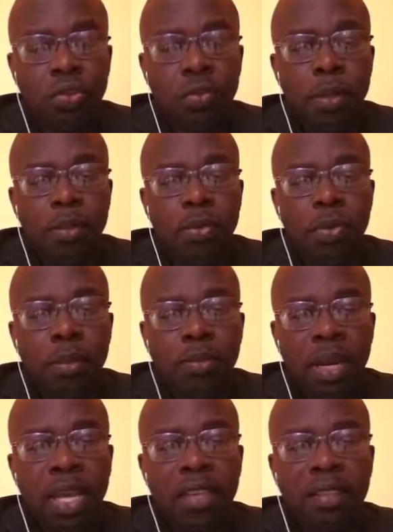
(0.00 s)
people were
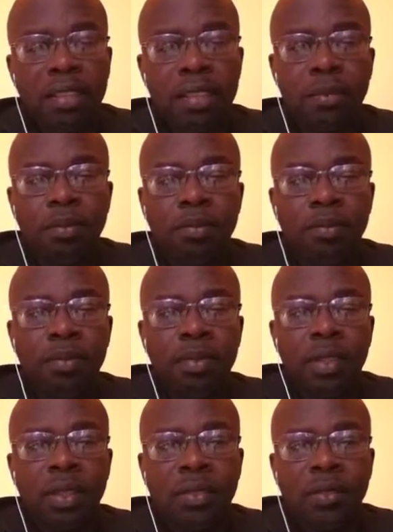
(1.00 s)
placed,
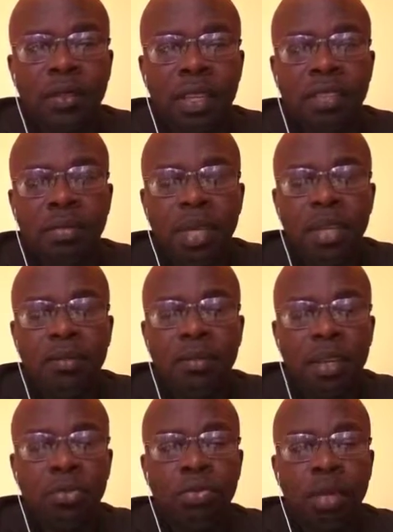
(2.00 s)
the first man, the
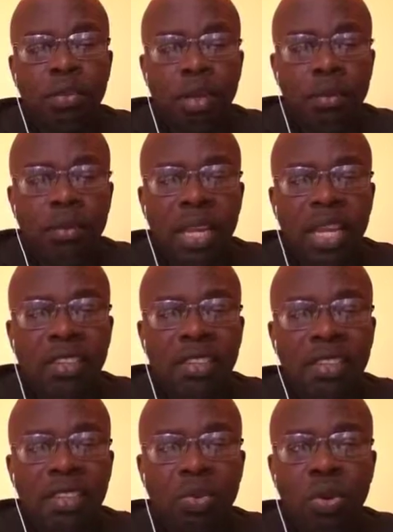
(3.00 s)
first woman were placed,
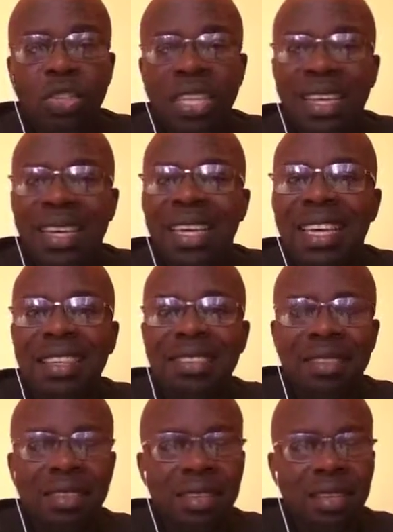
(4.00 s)
was in the
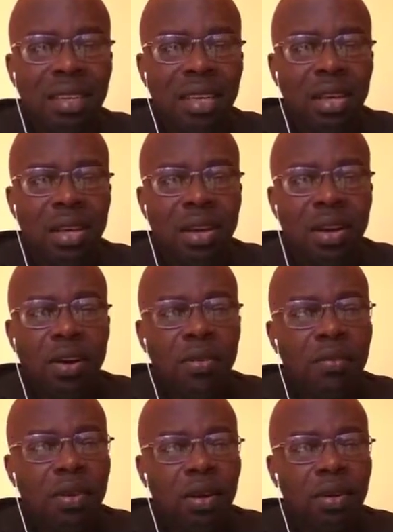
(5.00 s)
east of,